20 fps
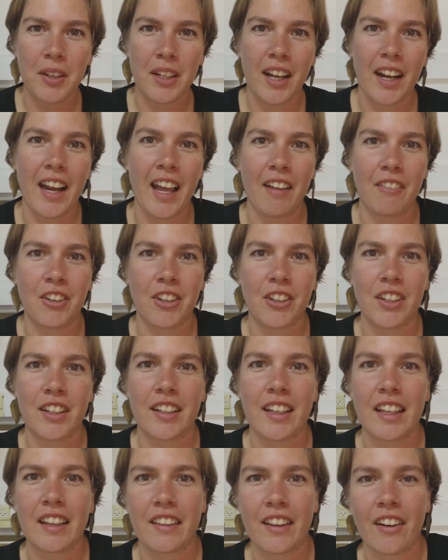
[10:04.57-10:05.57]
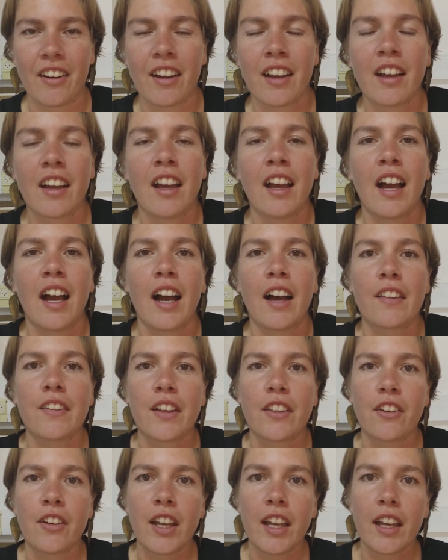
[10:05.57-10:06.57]
not have a good day there. On
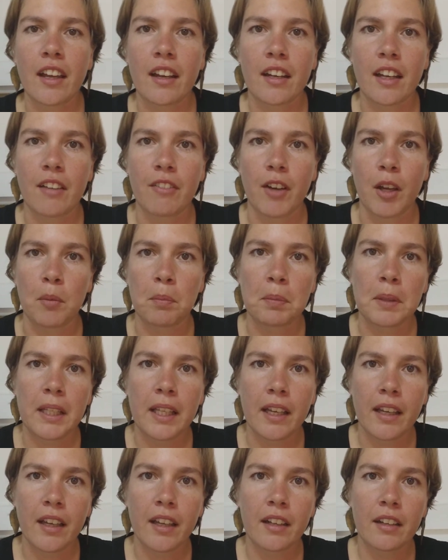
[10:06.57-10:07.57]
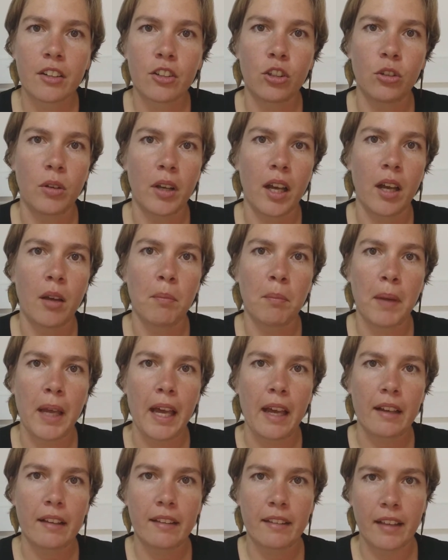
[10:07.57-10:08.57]
the other hand, if I plan to come
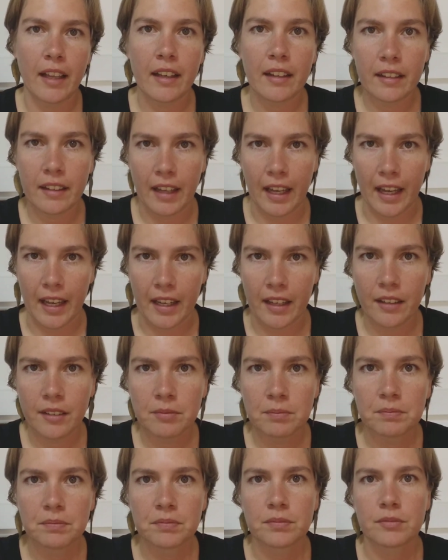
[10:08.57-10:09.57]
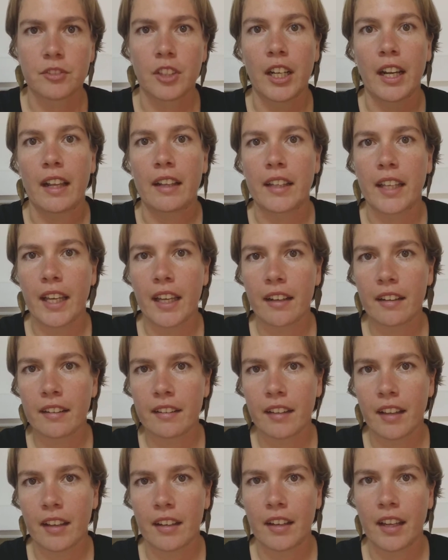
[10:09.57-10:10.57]
back Sunday, right, I land
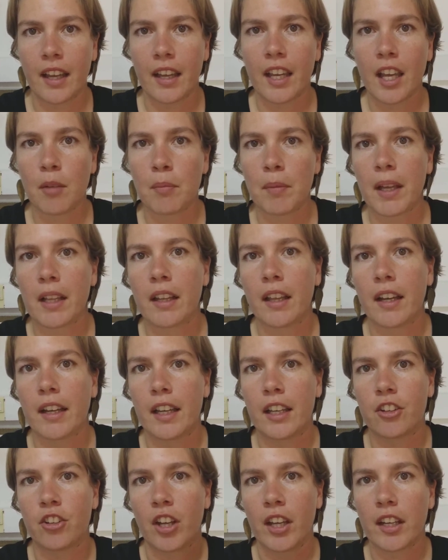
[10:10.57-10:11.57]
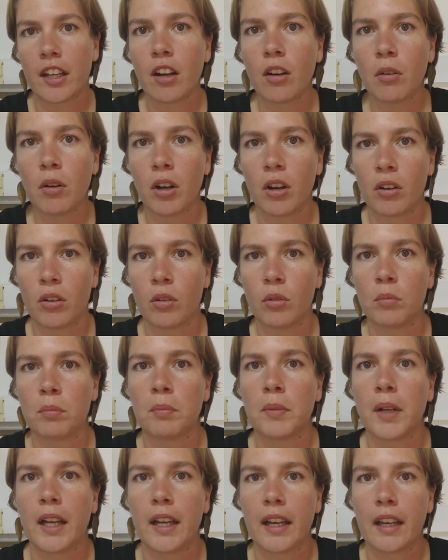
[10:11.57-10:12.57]
Sunday, I get my luggage, I go
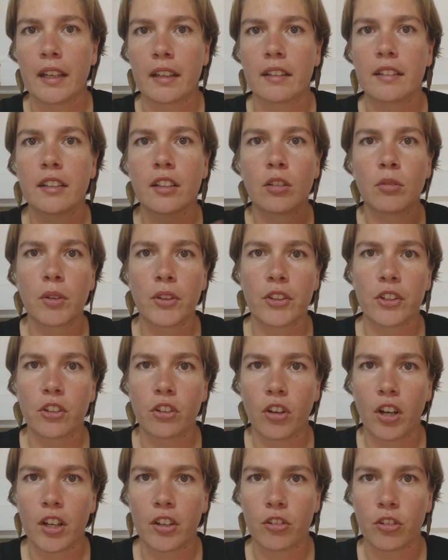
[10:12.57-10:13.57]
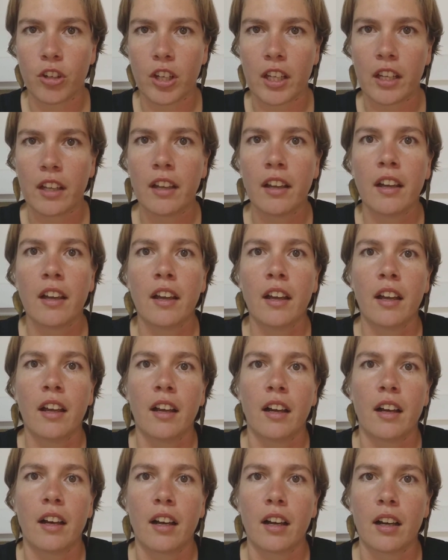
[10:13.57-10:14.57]
home, I deal with the laundry,
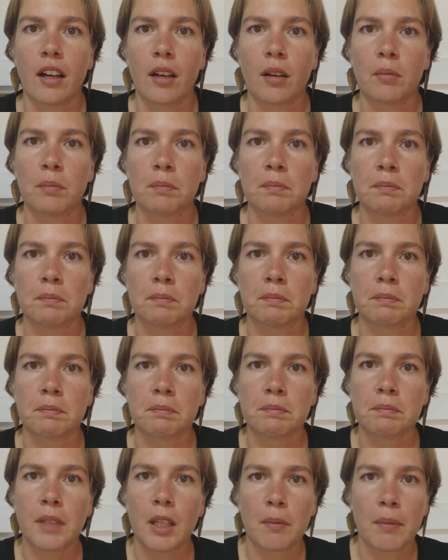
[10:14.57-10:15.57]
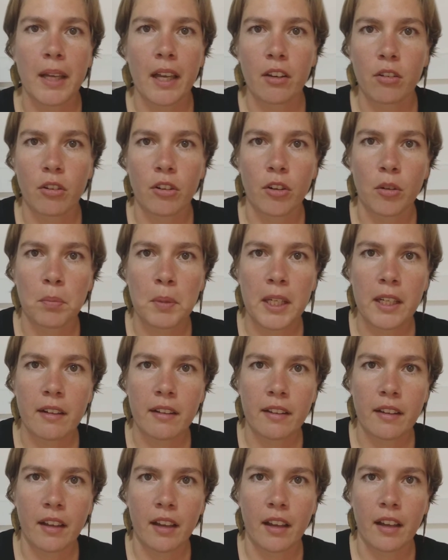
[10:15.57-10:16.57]
maybe I order
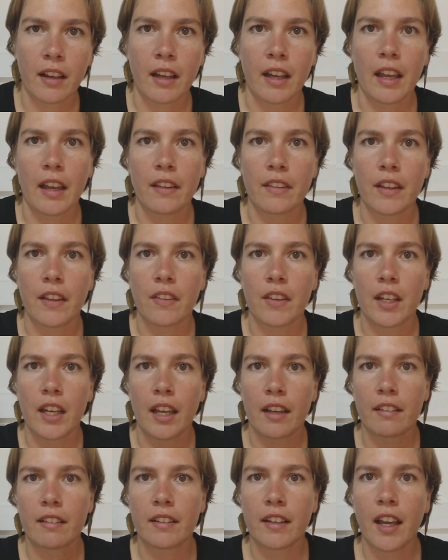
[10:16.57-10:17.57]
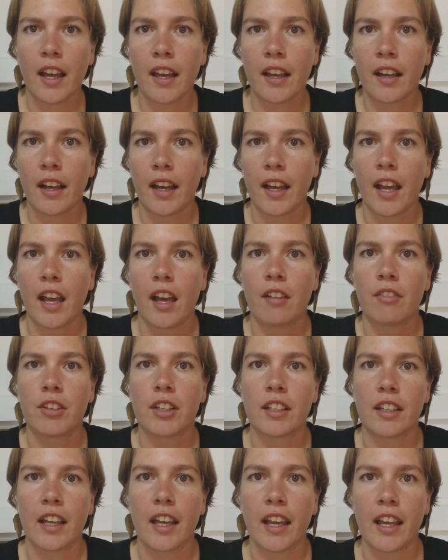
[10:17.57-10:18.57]
pizza, and then the next day I have
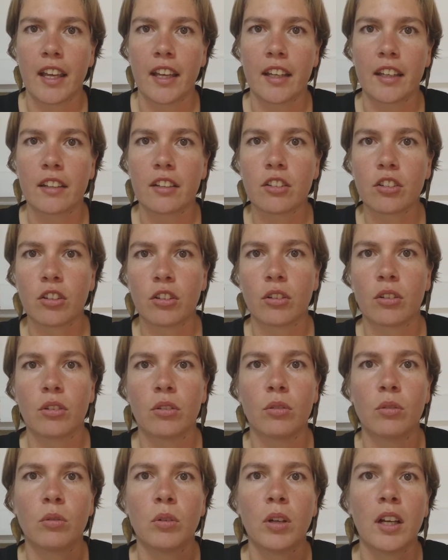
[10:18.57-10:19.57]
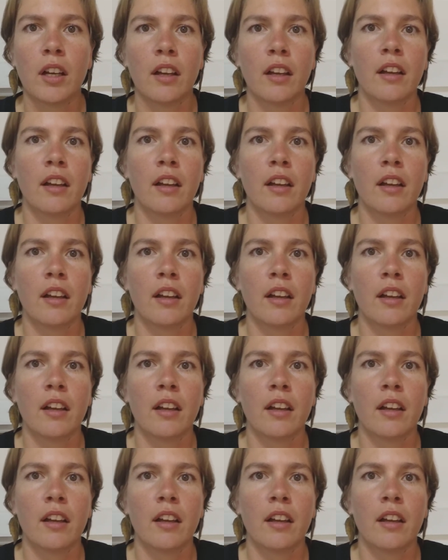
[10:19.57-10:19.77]
a day to